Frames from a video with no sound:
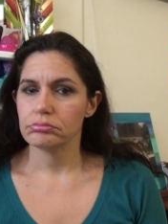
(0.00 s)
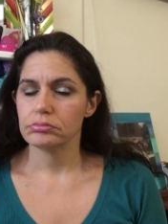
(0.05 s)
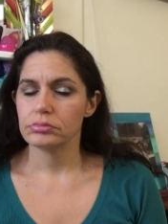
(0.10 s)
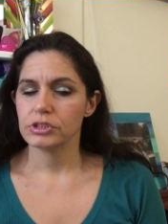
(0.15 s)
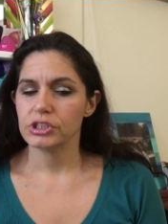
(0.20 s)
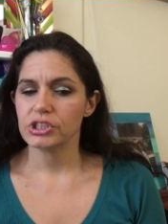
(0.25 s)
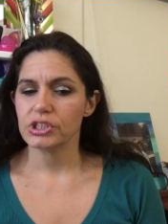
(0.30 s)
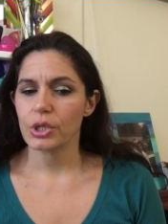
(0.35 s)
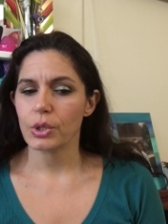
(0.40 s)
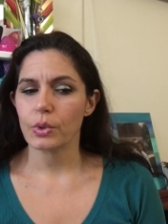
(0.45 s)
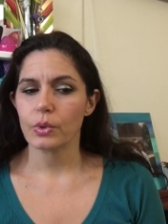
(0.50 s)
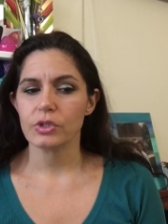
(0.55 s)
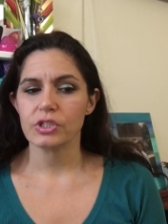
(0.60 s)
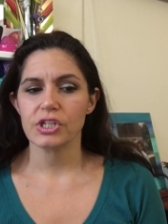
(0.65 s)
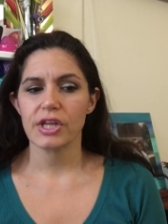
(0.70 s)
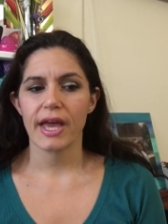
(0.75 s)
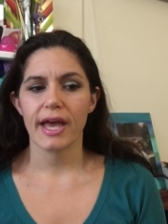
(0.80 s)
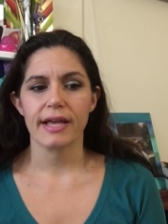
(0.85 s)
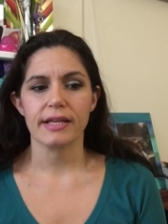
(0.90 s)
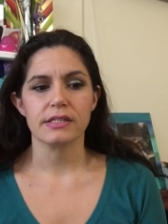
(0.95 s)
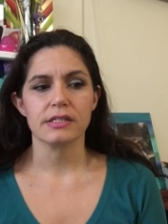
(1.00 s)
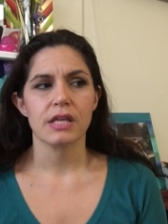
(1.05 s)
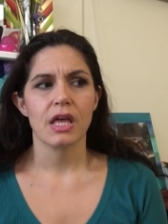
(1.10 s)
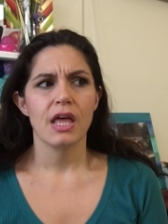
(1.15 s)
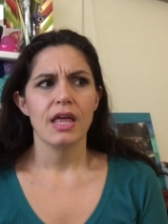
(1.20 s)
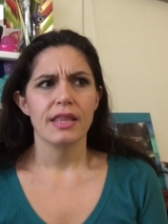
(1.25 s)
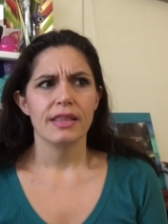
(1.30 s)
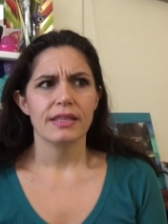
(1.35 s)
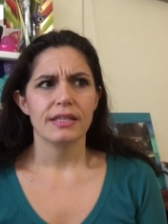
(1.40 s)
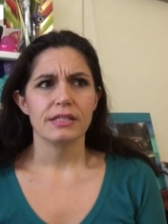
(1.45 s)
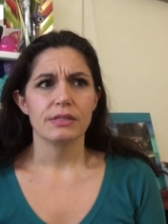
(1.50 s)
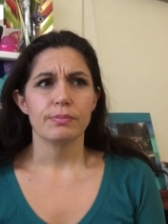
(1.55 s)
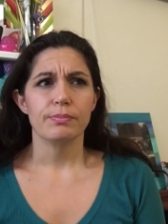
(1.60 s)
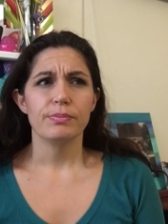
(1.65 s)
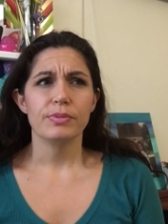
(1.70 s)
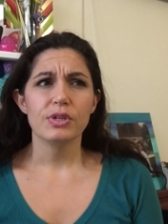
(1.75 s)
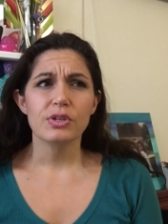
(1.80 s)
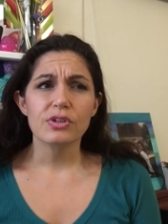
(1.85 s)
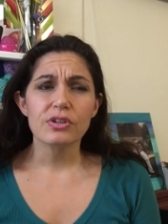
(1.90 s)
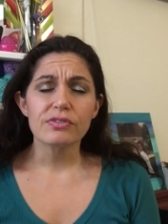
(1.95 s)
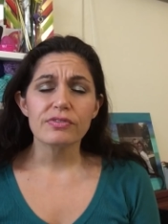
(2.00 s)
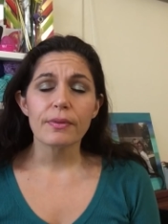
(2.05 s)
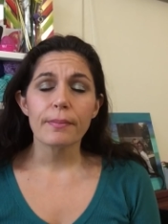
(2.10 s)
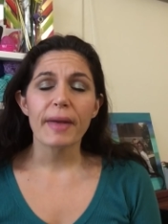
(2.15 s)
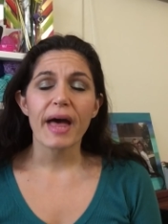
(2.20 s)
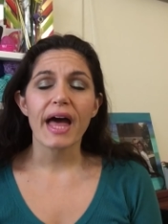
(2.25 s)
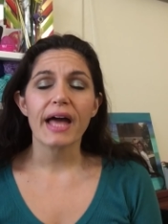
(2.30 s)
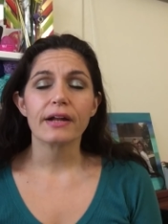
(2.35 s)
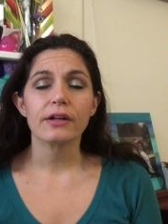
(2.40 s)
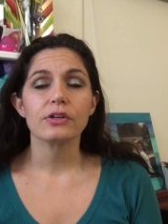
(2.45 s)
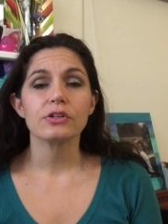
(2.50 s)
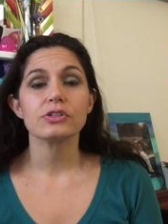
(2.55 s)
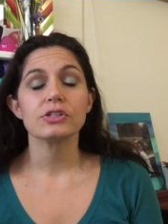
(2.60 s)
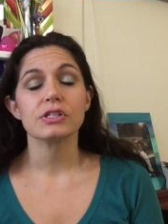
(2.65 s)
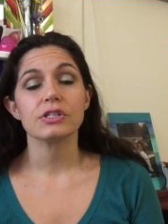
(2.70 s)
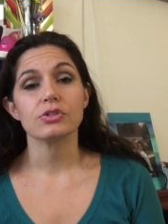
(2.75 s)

So she has these beautiful patterns,